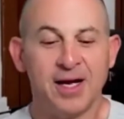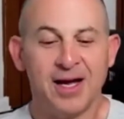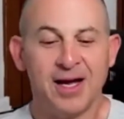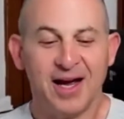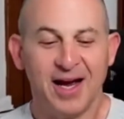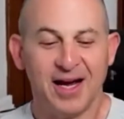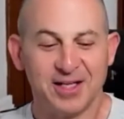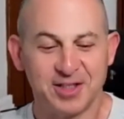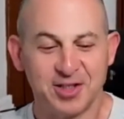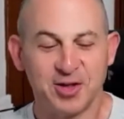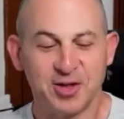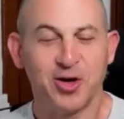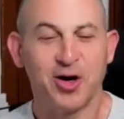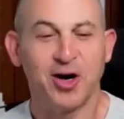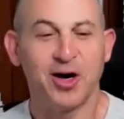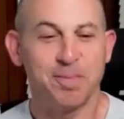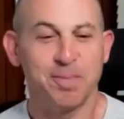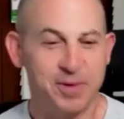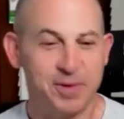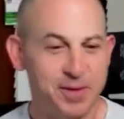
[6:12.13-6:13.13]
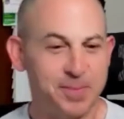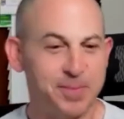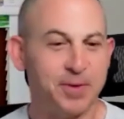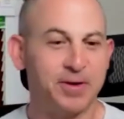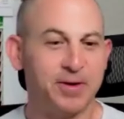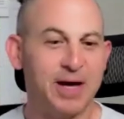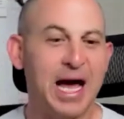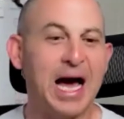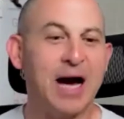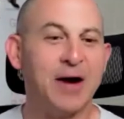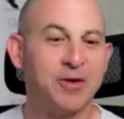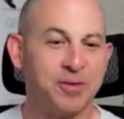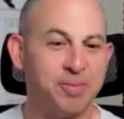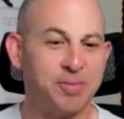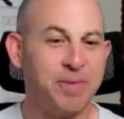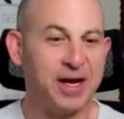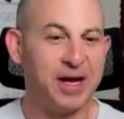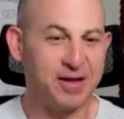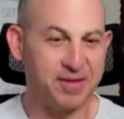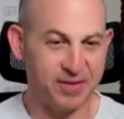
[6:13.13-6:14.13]
has taught people how to
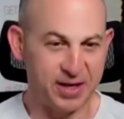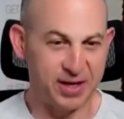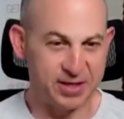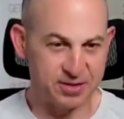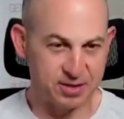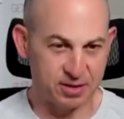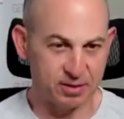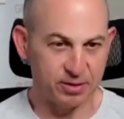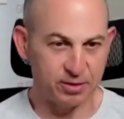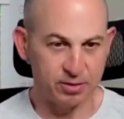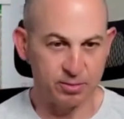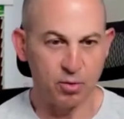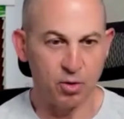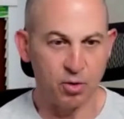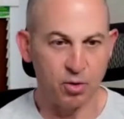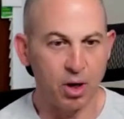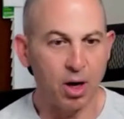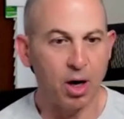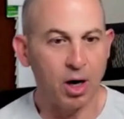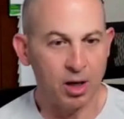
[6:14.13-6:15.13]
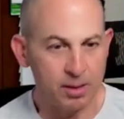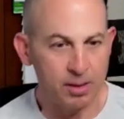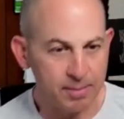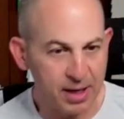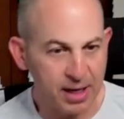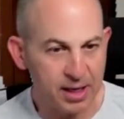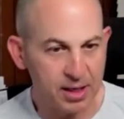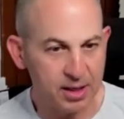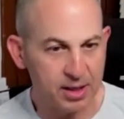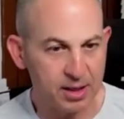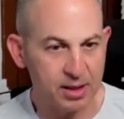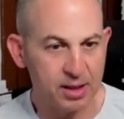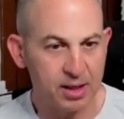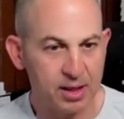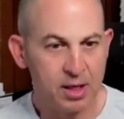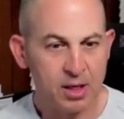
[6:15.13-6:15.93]
make things a little more automated,